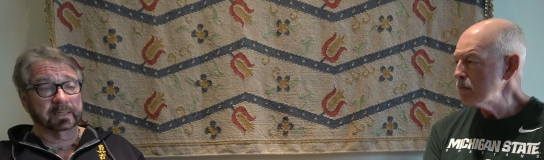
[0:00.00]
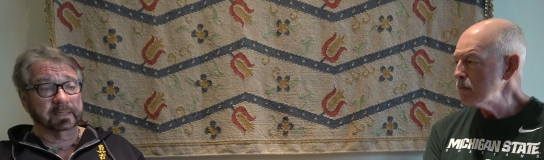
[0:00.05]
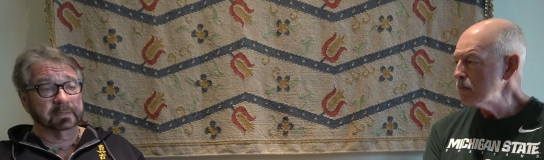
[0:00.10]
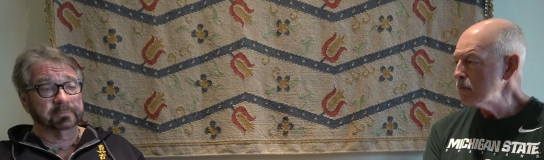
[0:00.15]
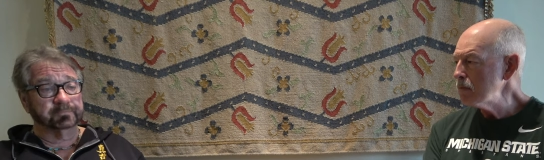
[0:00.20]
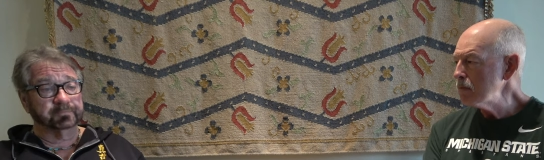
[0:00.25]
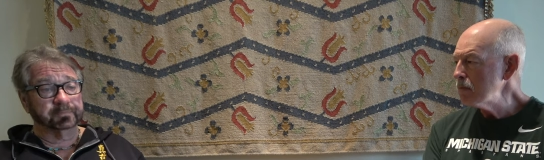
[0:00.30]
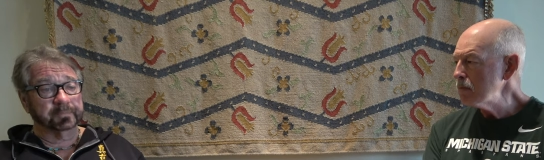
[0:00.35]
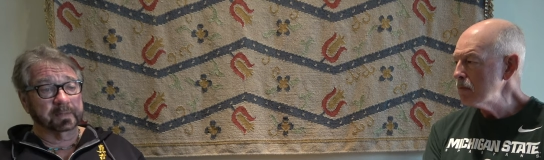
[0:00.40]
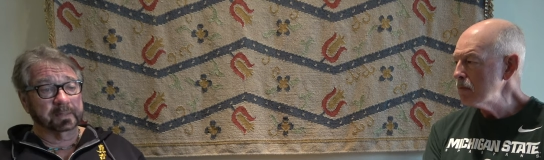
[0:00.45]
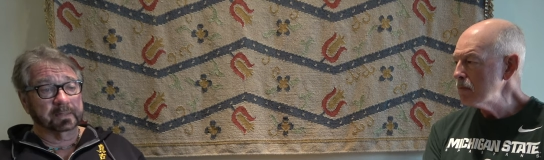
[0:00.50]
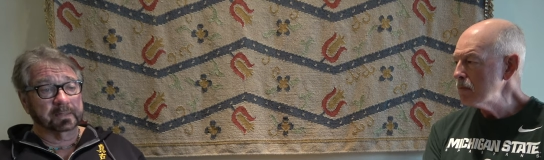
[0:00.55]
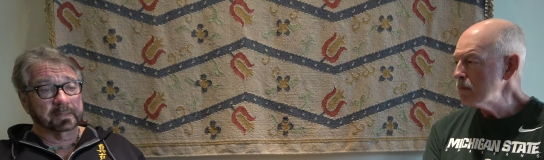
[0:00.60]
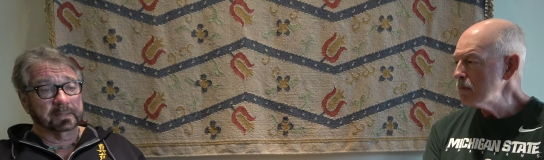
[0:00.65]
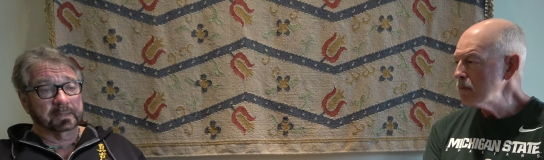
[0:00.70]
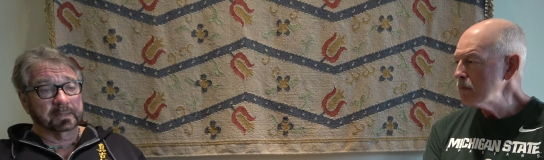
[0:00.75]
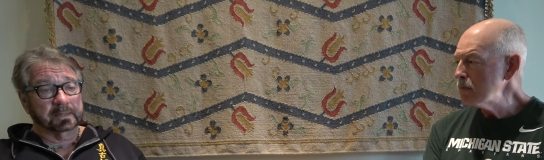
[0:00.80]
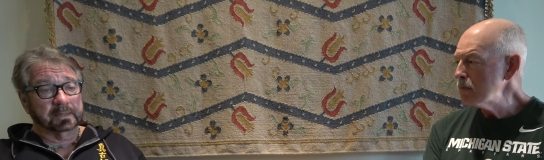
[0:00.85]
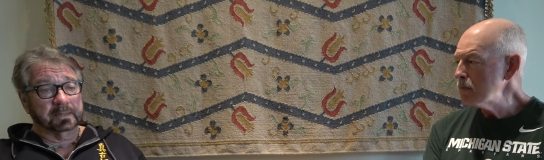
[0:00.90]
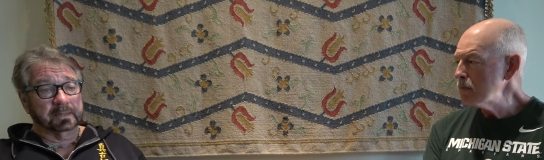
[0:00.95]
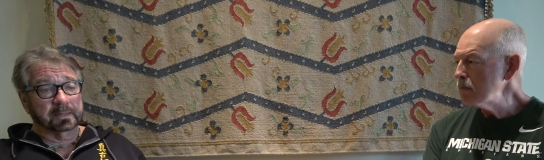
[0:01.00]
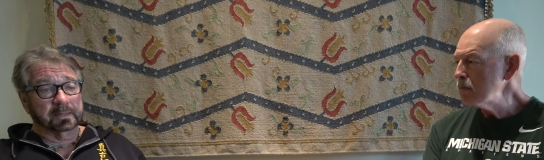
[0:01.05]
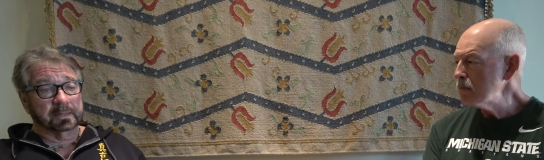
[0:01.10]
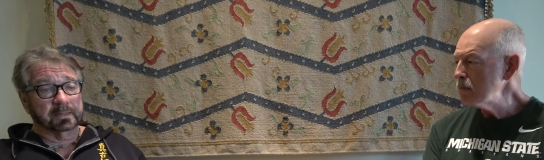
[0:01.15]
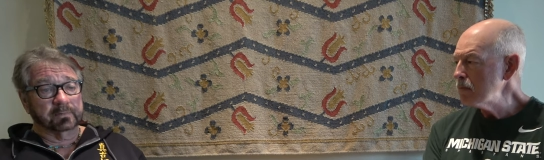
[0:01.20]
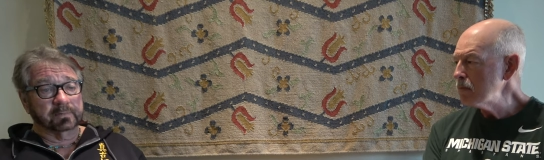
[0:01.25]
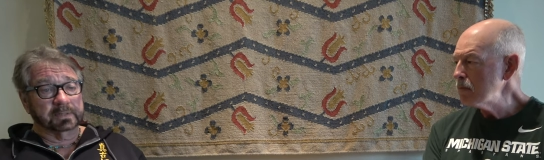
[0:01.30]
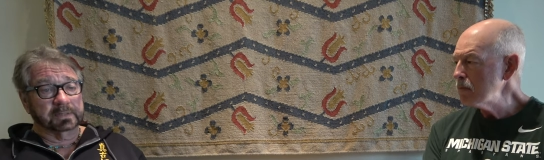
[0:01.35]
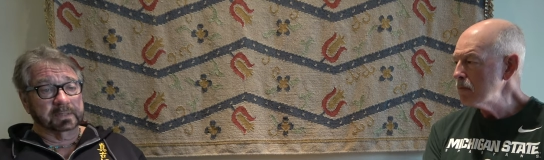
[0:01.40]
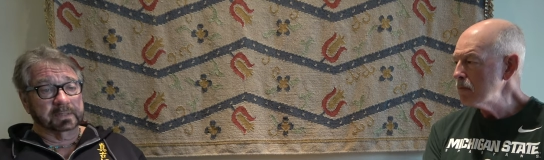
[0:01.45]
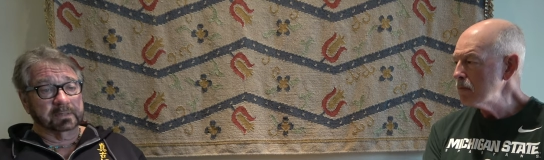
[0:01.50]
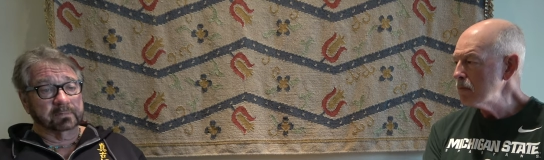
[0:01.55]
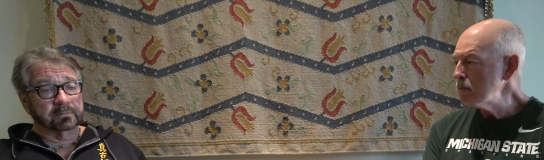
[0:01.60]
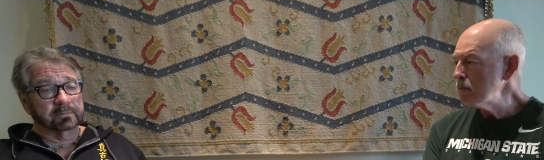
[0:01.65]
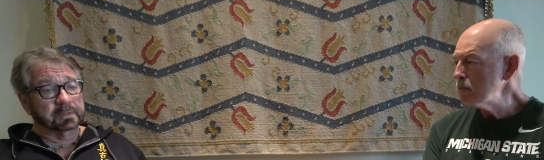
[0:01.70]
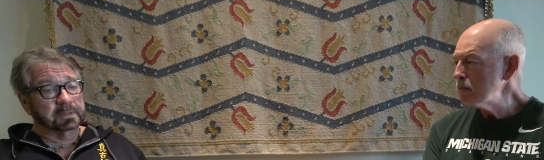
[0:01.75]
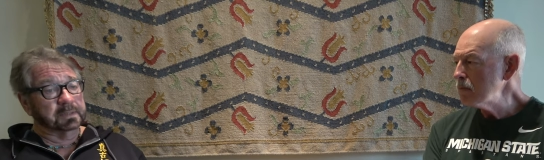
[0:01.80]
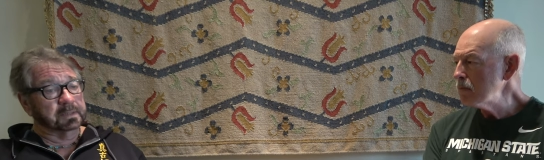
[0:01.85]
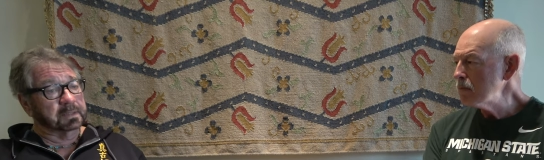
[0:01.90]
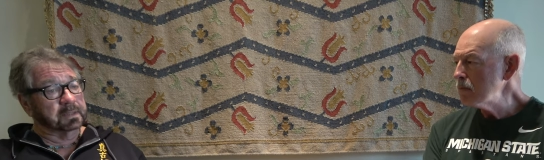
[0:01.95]
Speaker 1: um, uh, we did
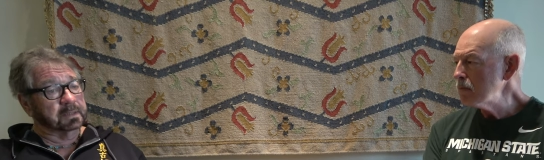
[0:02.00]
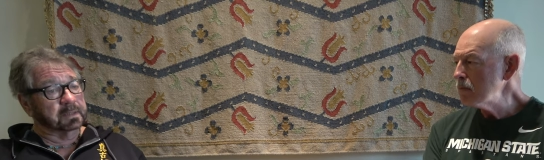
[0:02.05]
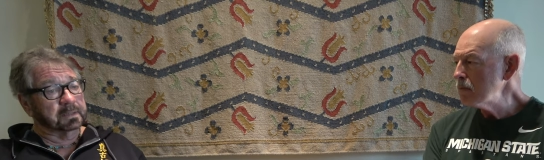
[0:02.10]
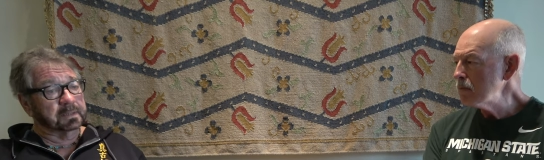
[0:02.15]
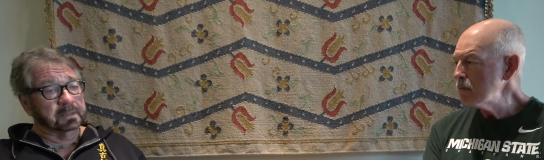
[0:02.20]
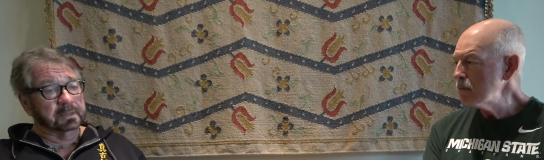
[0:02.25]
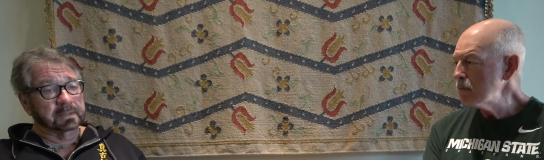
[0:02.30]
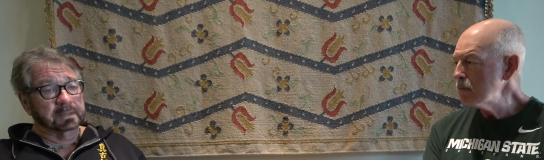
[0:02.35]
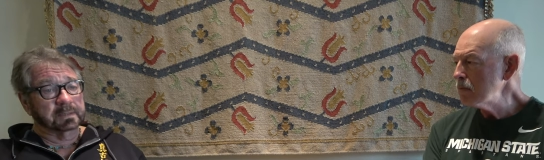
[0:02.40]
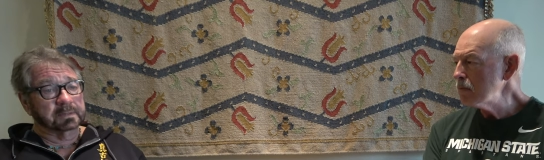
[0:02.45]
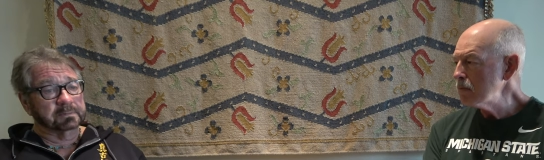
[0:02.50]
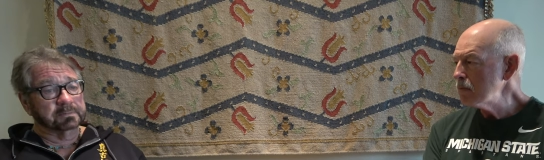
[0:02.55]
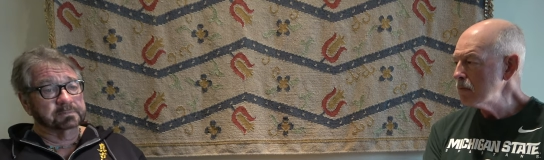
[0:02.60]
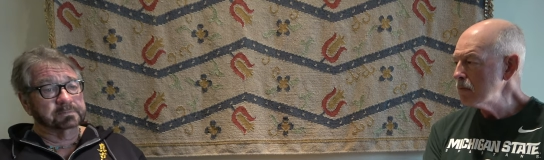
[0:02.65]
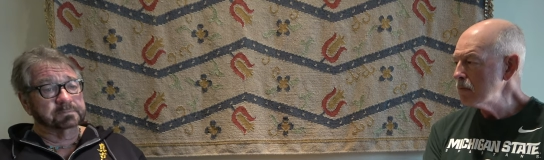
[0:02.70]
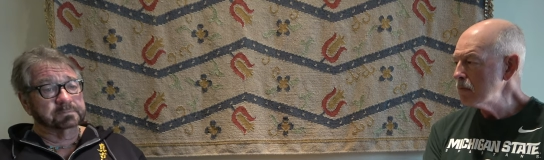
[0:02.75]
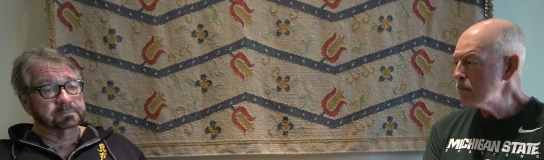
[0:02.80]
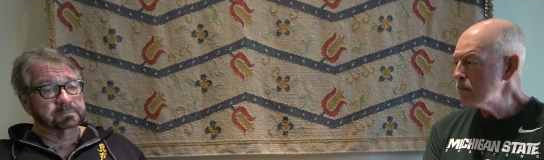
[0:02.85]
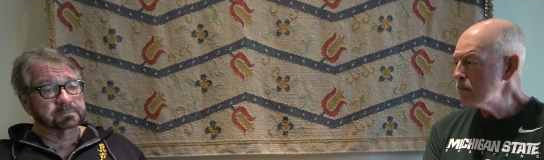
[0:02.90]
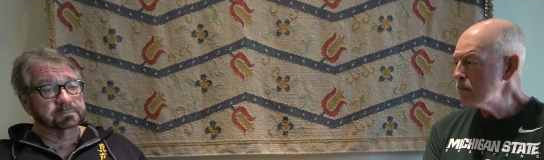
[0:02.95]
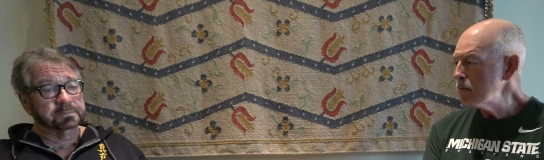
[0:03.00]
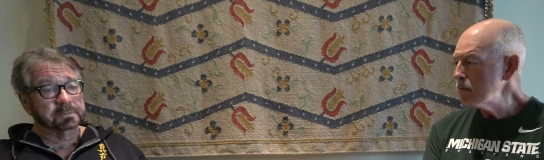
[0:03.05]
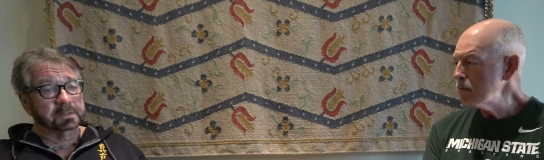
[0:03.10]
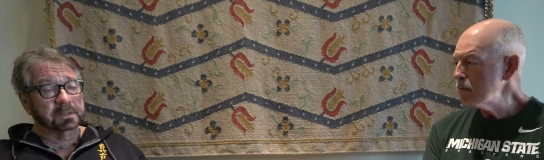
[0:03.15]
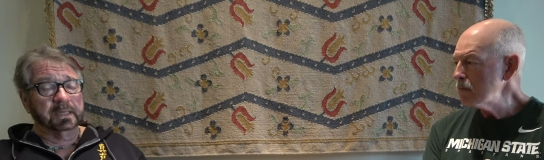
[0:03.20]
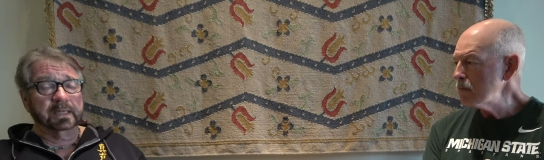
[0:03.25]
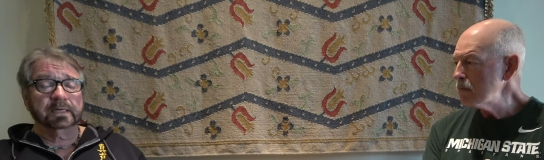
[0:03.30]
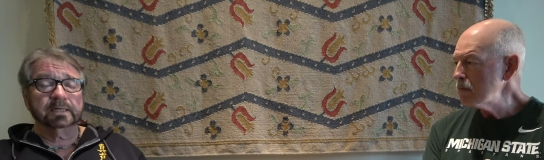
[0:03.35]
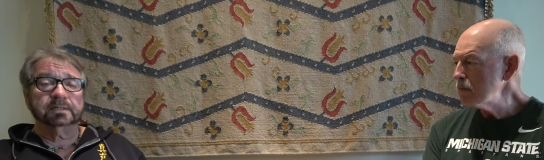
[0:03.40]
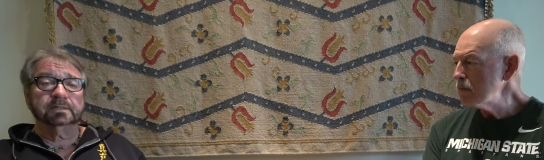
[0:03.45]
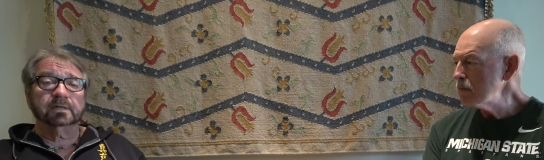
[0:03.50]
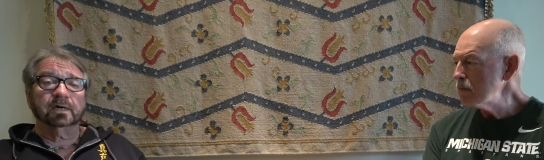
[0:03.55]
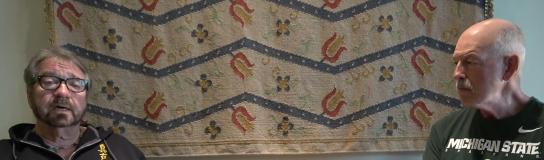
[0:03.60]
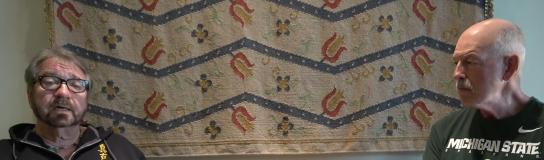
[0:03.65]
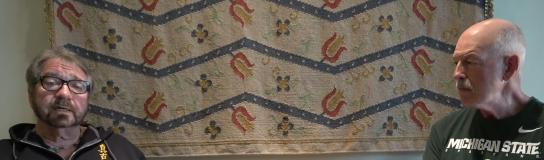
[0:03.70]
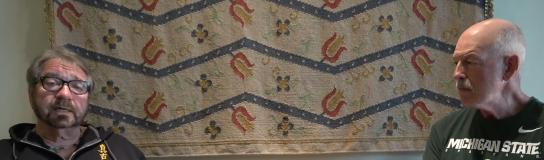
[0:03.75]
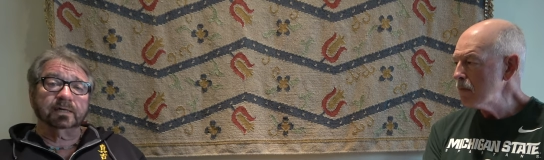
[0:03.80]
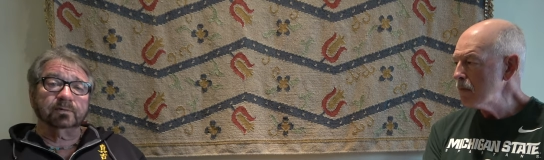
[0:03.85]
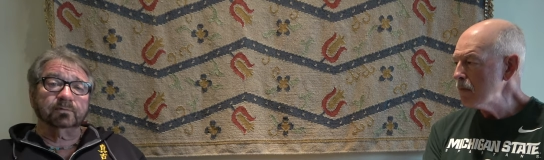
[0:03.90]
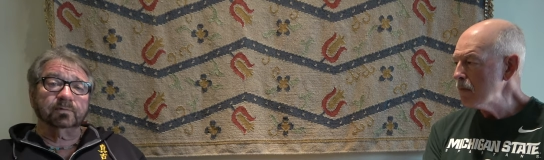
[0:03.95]
we did a, a, a lot of
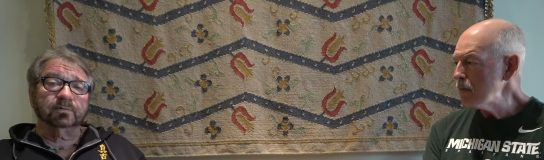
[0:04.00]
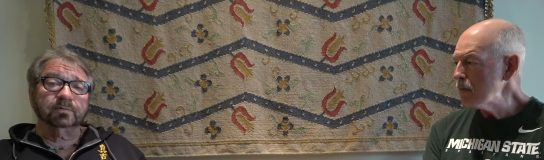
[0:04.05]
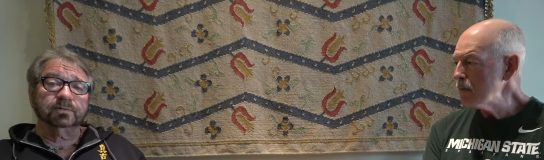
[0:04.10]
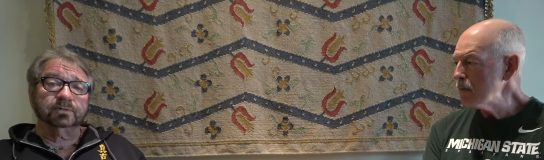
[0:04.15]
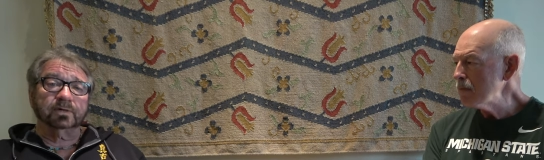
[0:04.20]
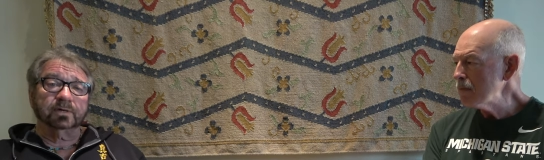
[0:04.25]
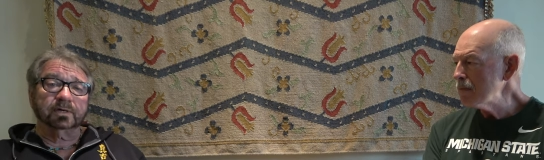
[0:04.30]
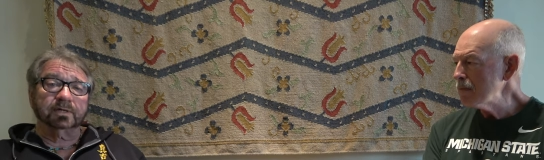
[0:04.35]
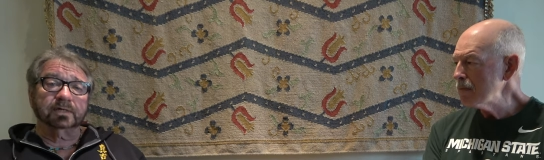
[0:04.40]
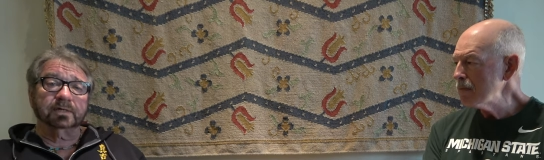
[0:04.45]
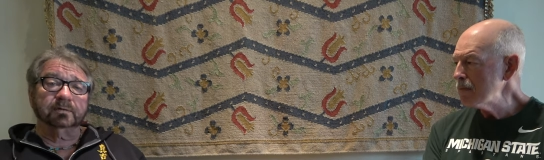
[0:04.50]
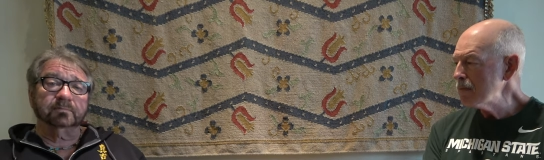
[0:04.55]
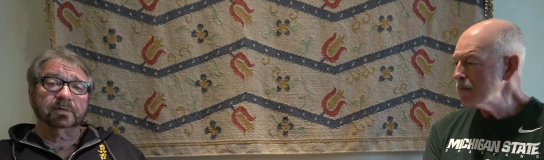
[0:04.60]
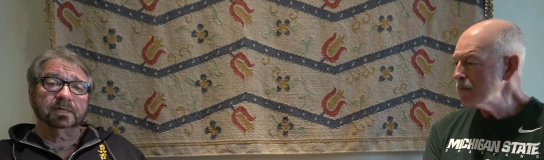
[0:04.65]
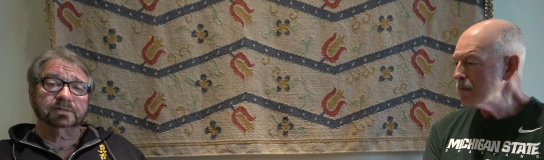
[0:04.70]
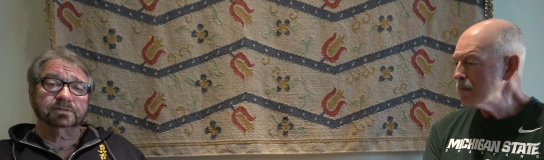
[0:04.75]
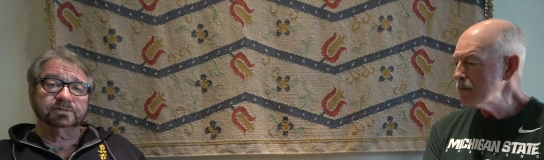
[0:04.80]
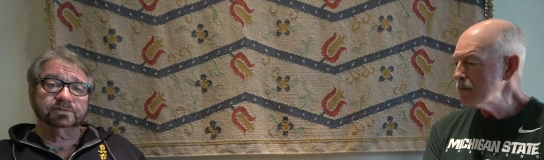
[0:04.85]
talking. We were talking about